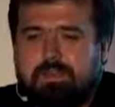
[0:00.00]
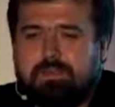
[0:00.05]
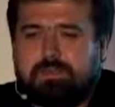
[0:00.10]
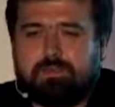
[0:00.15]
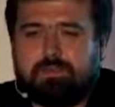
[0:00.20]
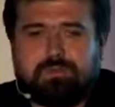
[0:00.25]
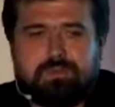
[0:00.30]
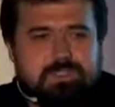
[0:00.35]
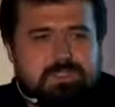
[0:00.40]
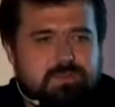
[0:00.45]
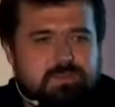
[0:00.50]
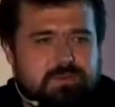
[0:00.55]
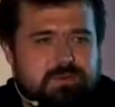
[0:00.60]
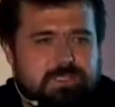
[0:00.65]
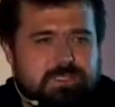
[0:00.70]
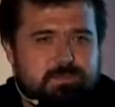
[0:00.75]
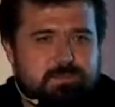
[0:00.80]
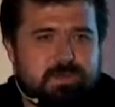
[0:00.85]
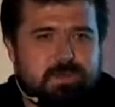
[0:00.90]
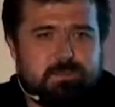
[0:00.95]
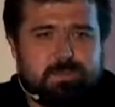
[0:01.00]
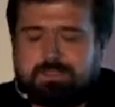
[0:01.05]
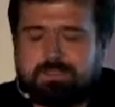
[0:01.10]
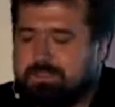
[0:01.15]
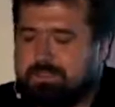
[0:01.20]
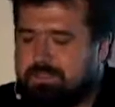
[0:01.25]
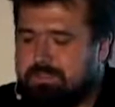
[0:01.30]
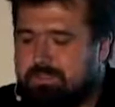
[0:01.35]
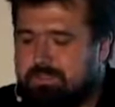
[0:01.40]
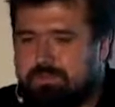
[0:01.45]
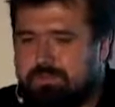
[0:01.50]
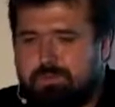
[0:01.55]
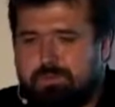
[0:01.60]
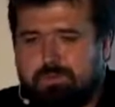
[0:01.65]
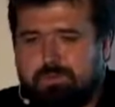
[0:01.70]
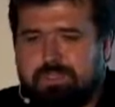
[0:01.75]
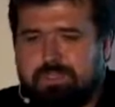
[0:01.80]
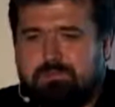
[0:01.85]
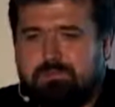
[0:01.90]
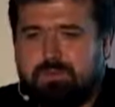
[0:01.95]
use it or experiment it or do
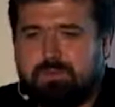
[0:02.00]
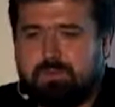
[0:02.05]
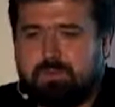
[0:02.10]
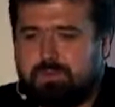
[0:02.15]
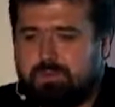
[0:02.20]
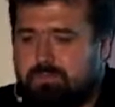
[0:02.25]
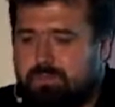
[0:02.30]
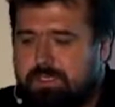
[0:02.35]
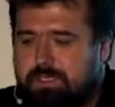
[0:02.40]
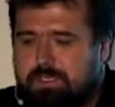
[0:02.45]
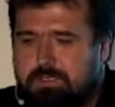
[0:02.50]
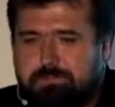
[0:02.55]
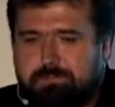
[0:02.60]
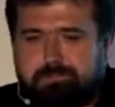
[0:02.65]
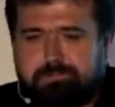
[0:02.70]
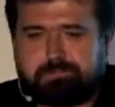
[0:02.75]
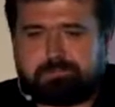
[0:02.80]
whatever you want with it.